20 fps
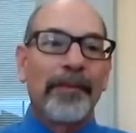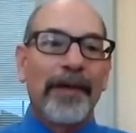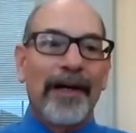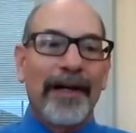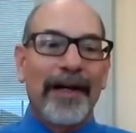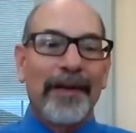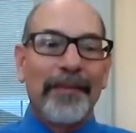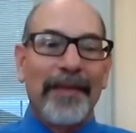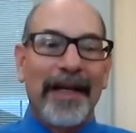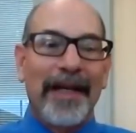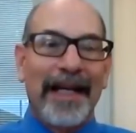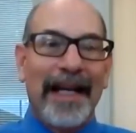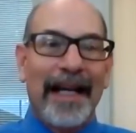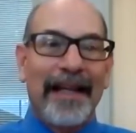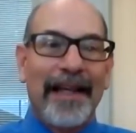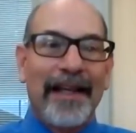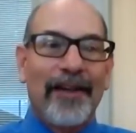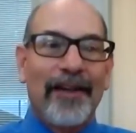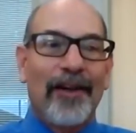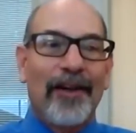welcome, and I
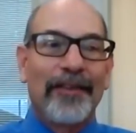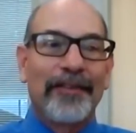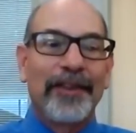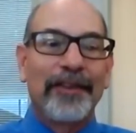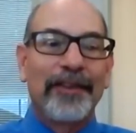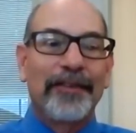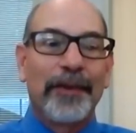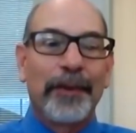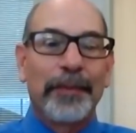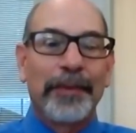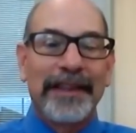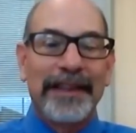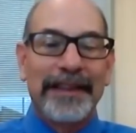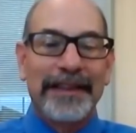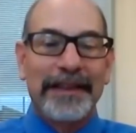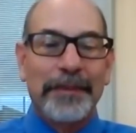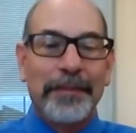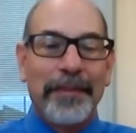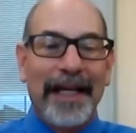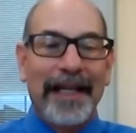thank all of you for
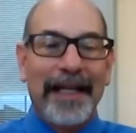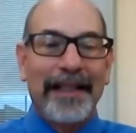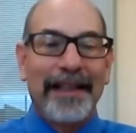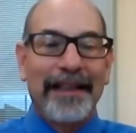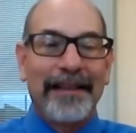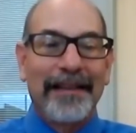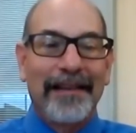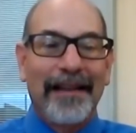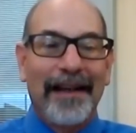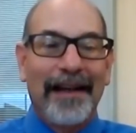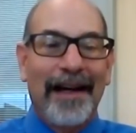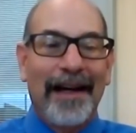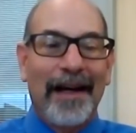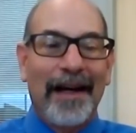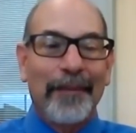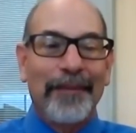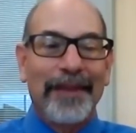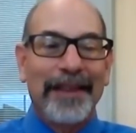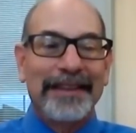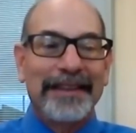participating.
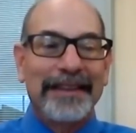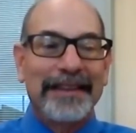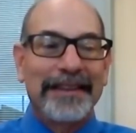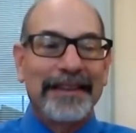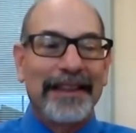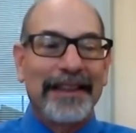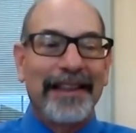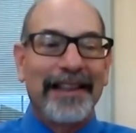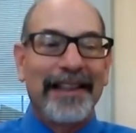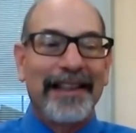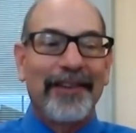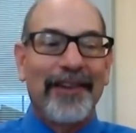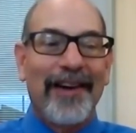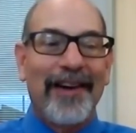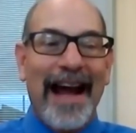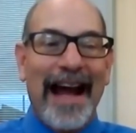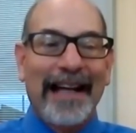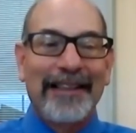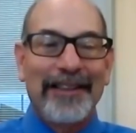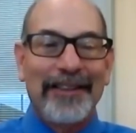This is an
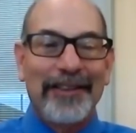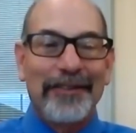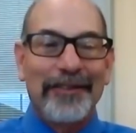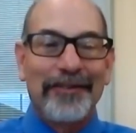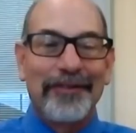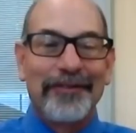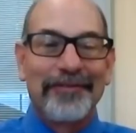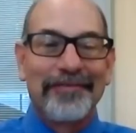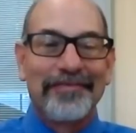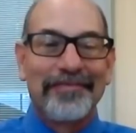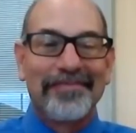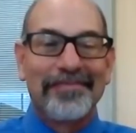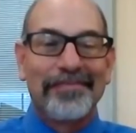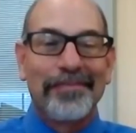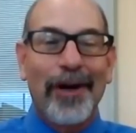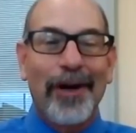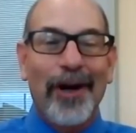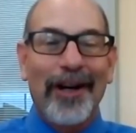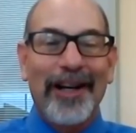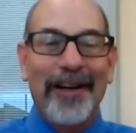interactive
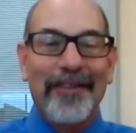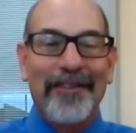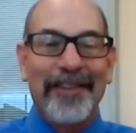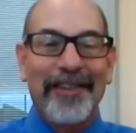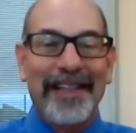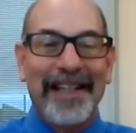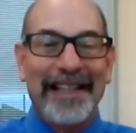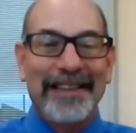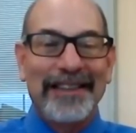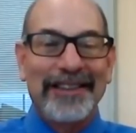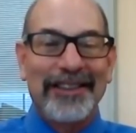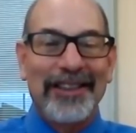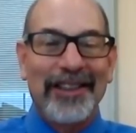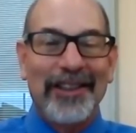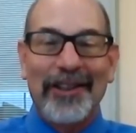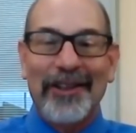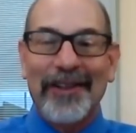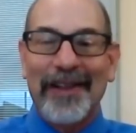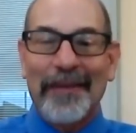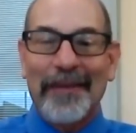part of it, and
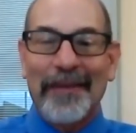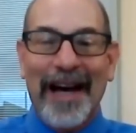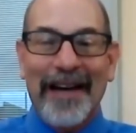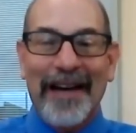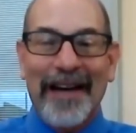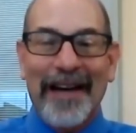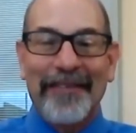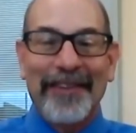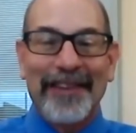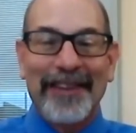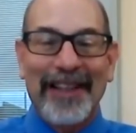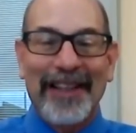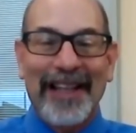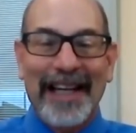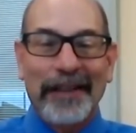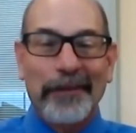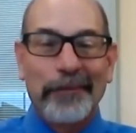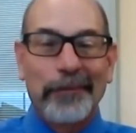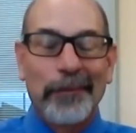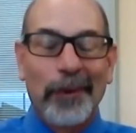so I feel
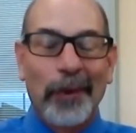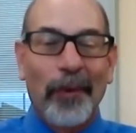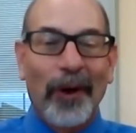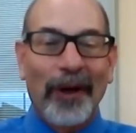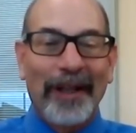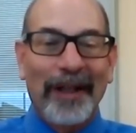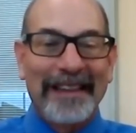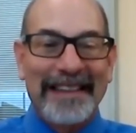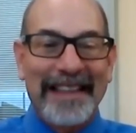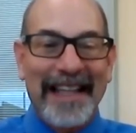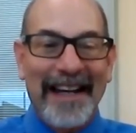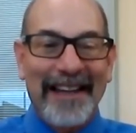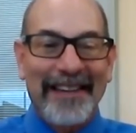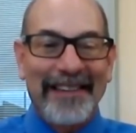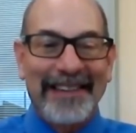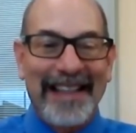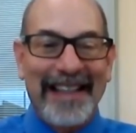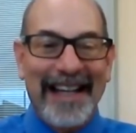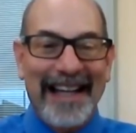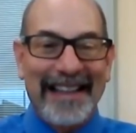like we're working
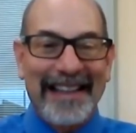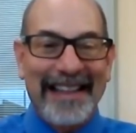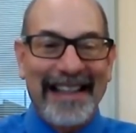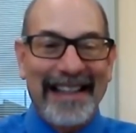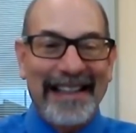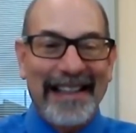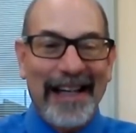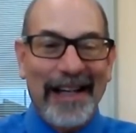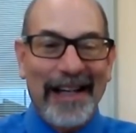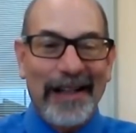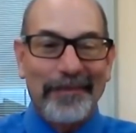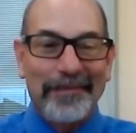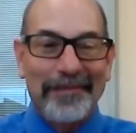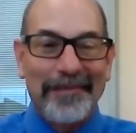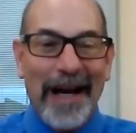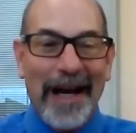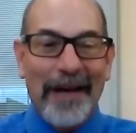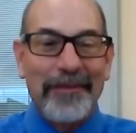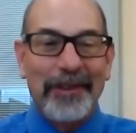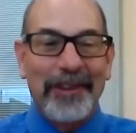together, not that
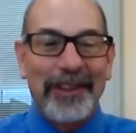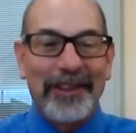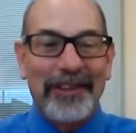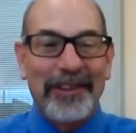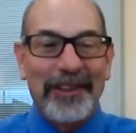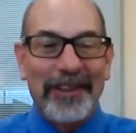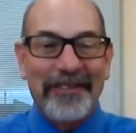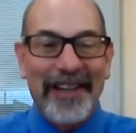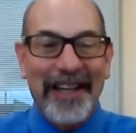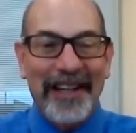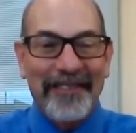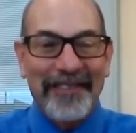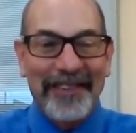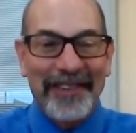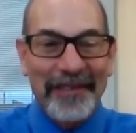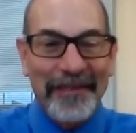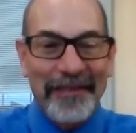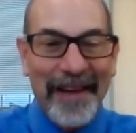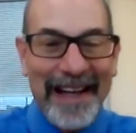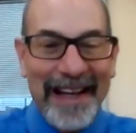I'm doing you a
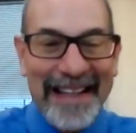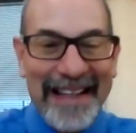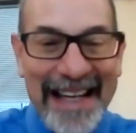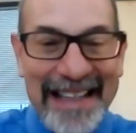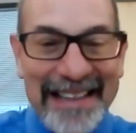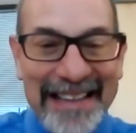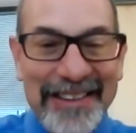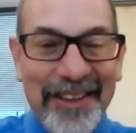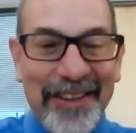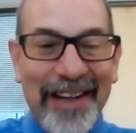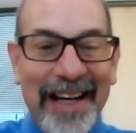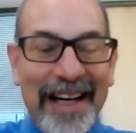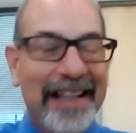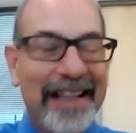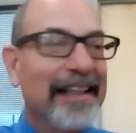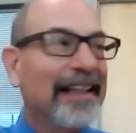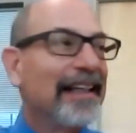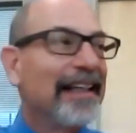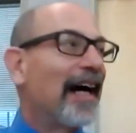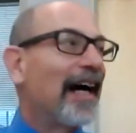favor by that. So
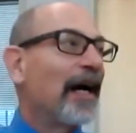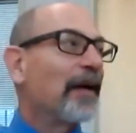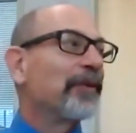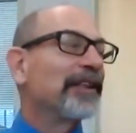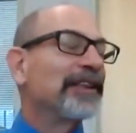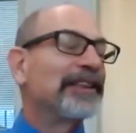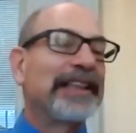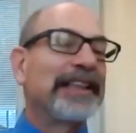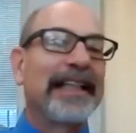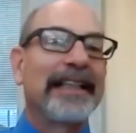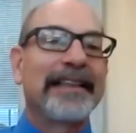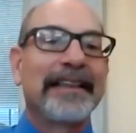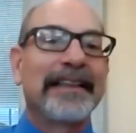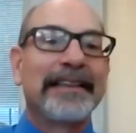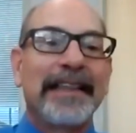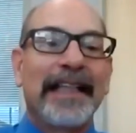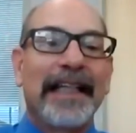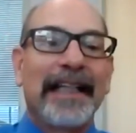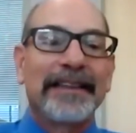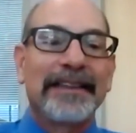I
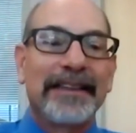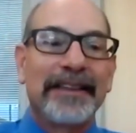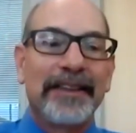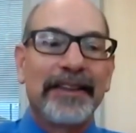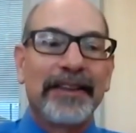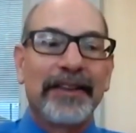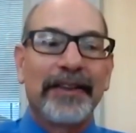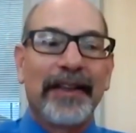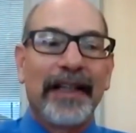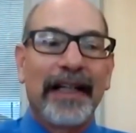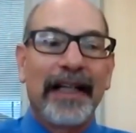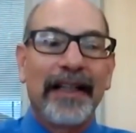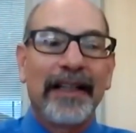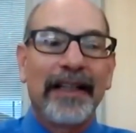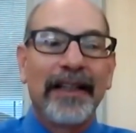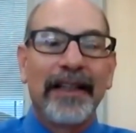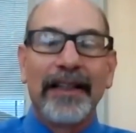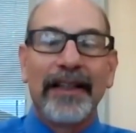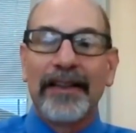appreciate the chance to